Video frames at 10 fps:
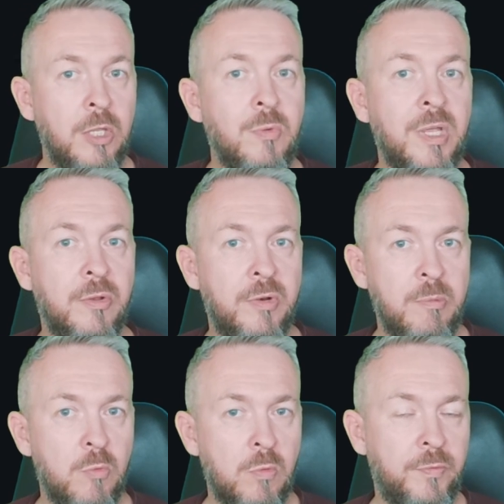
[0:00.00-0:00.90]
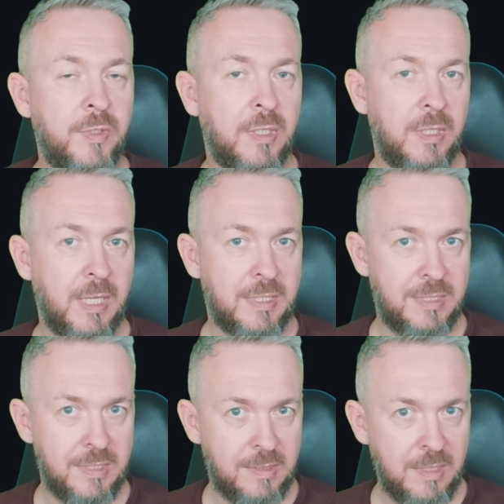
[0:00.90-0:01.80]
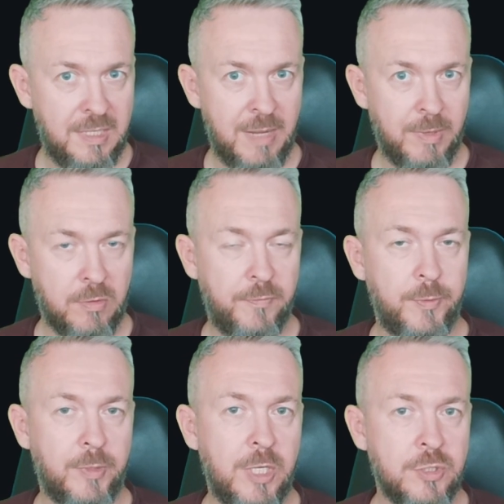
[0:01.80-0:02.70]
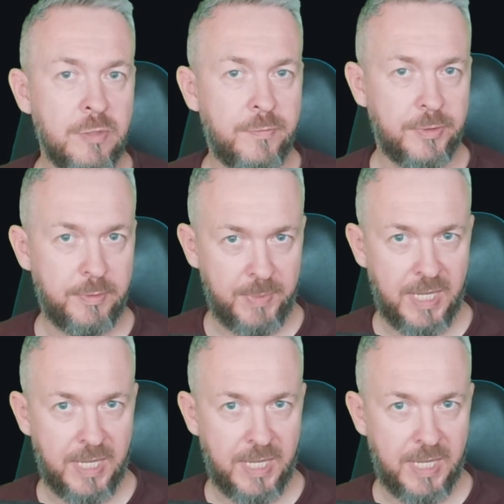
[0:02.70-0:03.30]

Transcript: you can remove the existing YAML configuration for the